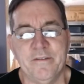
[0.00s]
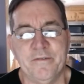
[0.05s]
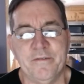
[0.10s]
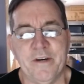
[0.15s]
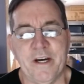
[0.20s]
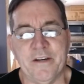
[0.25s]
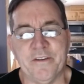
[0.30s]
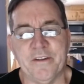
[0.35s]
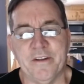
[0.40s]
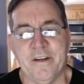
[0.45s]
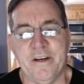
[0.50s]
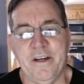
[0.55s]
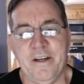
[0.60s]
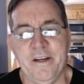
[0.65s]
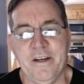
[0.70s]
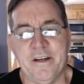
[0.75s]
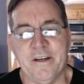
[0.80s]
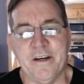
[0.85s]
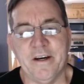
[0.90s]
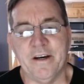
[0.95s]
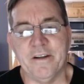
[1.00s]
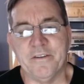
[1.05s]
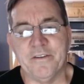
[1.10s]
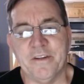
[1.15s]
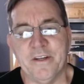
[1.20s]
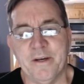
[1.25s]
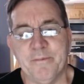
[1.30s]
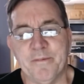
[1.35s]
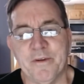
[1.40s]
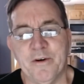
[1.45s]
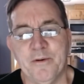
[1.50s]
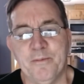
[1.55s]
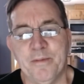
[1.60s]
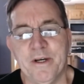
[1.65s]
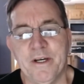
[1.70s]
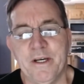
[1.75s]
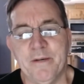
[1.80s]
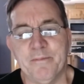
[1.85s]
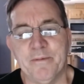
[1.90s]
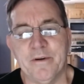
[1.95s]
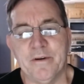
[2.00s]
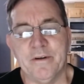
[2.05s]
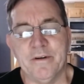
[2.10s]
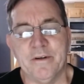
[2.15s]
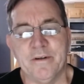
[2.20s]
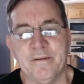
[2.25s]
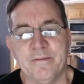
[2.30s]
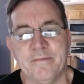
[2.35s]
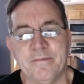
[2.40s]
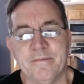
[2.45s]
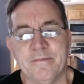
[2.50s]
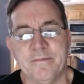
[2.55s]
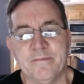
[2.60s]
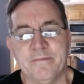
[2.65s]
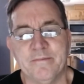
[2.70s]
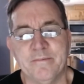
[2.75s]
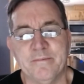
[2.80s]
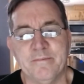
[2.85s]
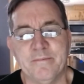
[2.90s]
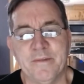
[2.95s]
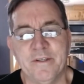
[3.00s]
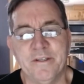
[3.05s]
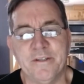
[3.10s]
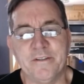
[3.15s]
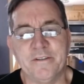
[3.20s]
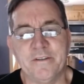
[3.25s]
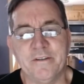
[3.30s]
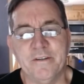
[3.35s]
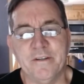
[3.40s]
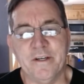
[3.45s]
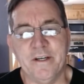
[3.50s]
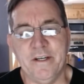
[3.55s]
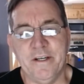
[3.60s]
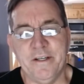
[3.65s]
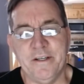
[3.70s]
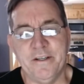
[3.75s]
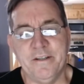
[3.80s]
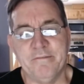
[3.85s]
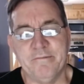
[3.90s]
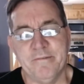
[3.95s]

fascinating concept on paper, looks great,